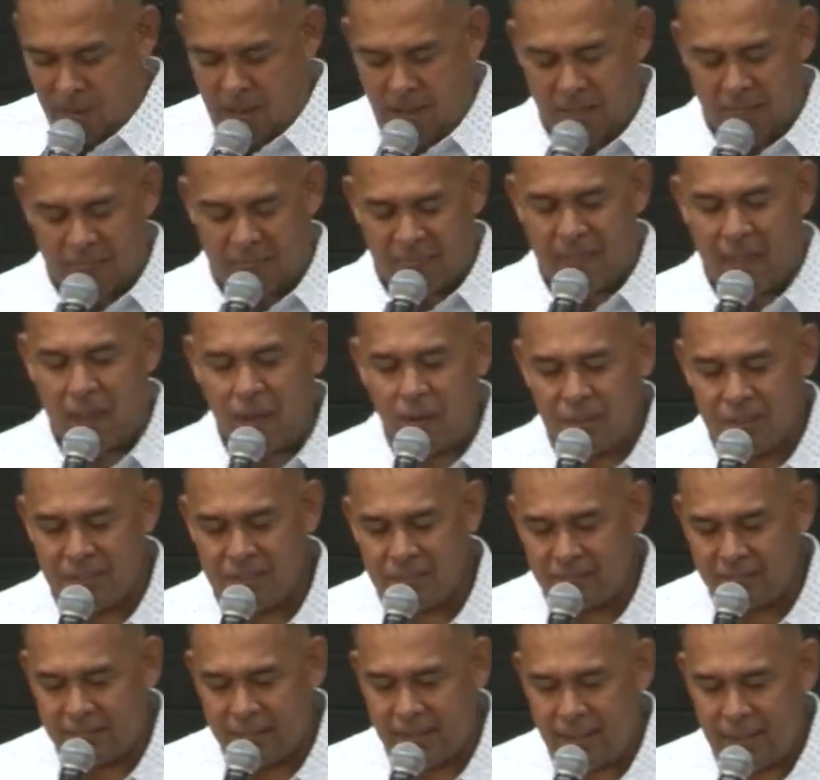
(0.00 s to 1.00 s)
a
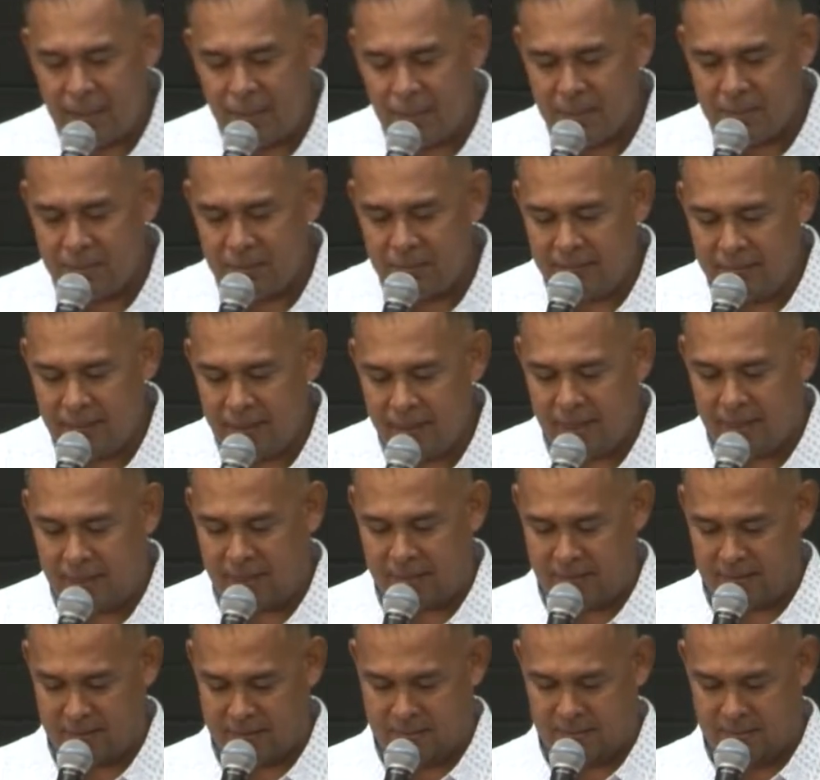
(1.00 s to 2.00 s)
thousand times a
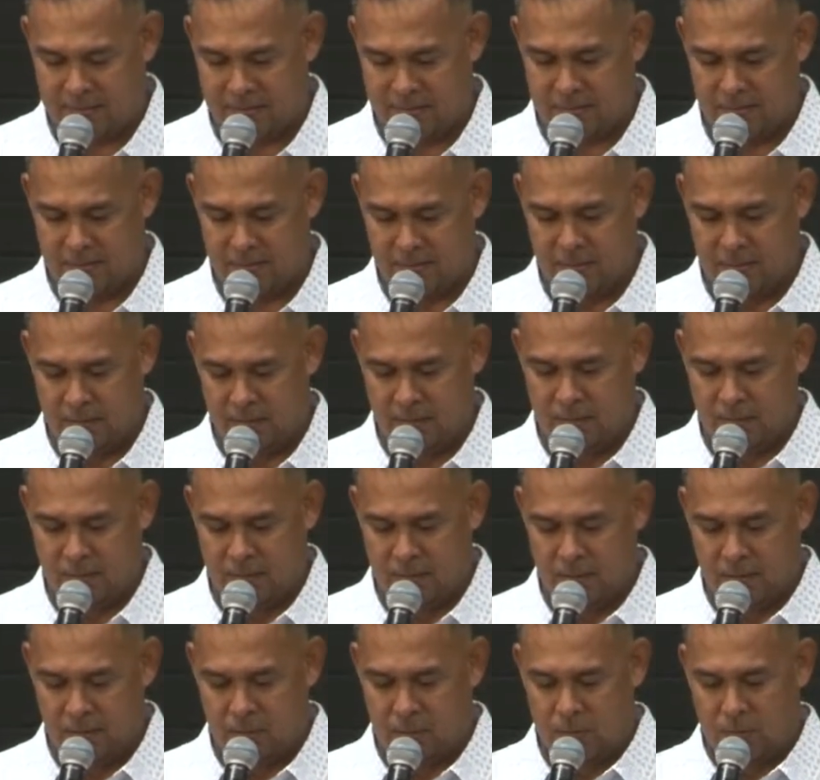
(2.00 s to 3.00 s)
day
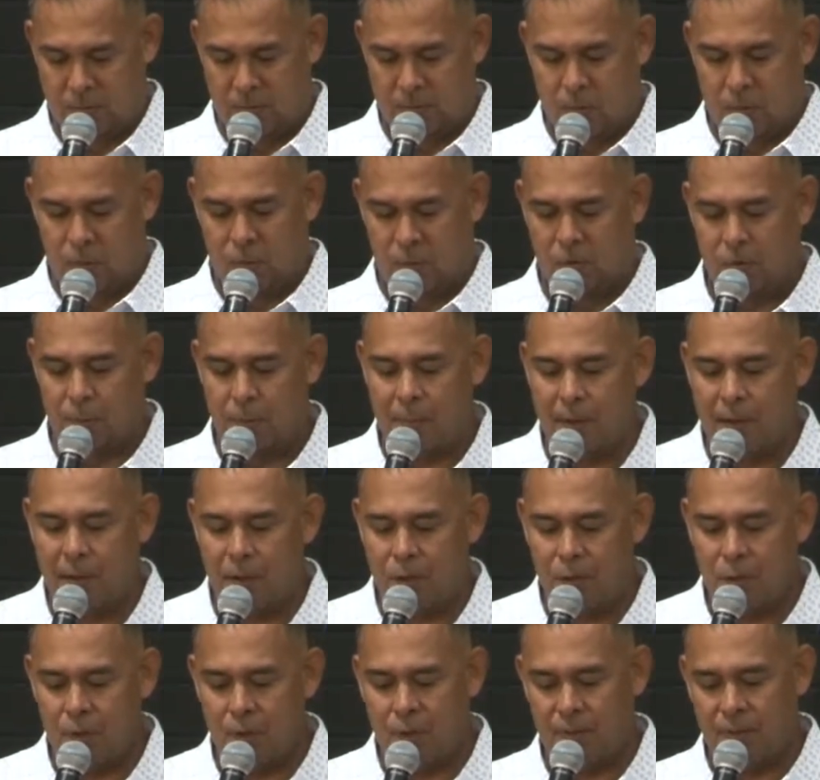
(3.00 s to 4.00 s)
will
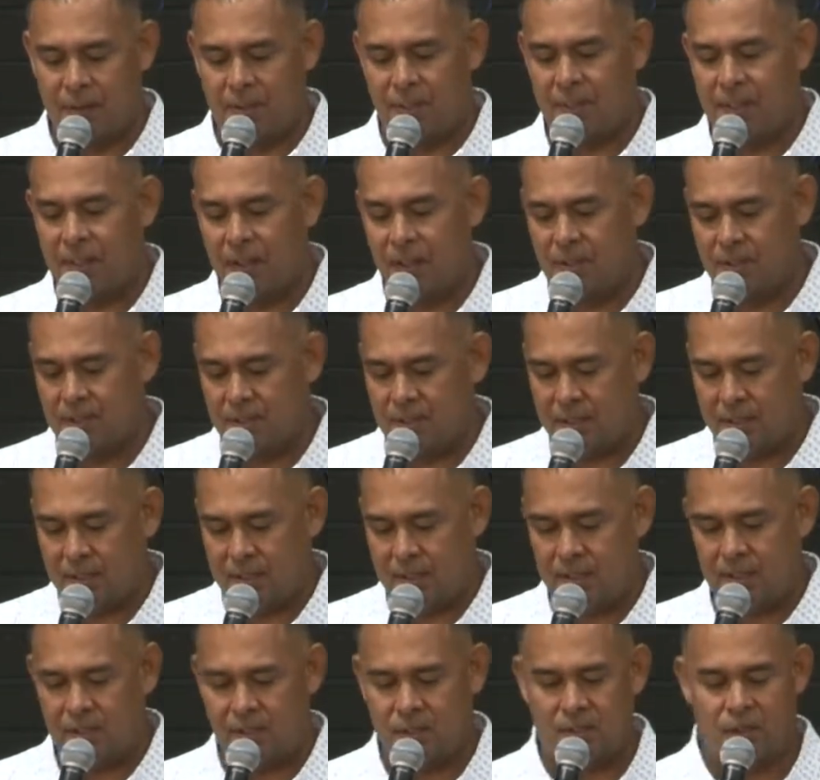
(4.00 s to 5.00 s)
remind you of a thousand
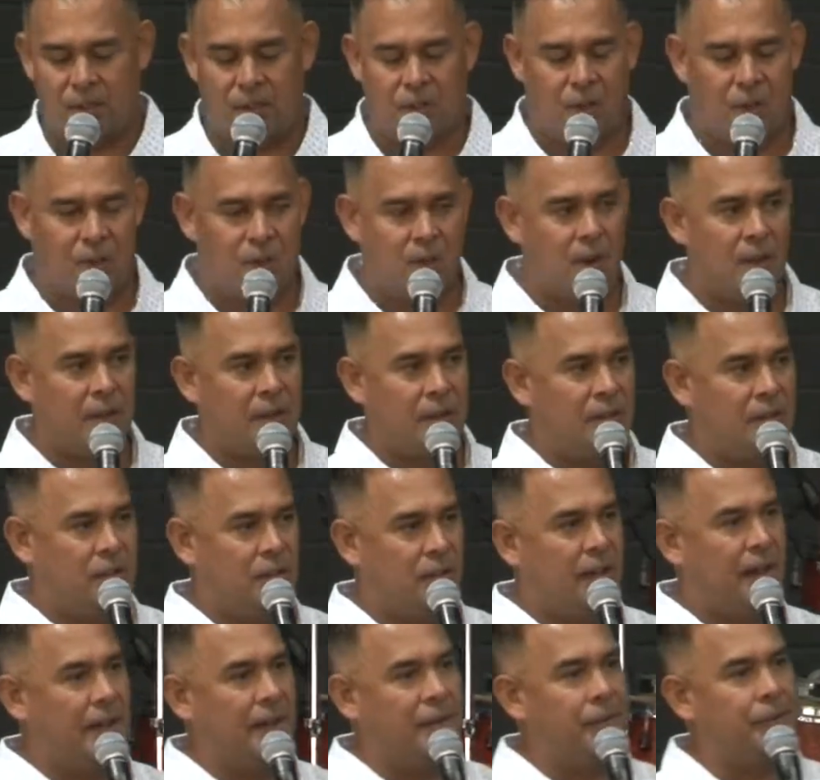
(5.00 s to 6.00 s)
things that are wrong in
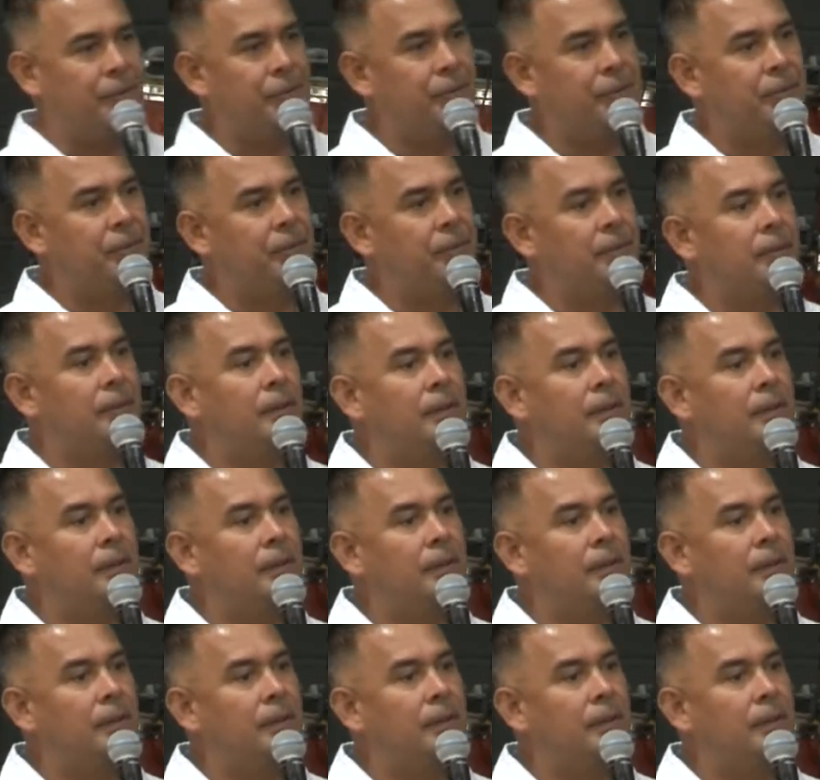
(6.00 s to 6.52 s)
your life.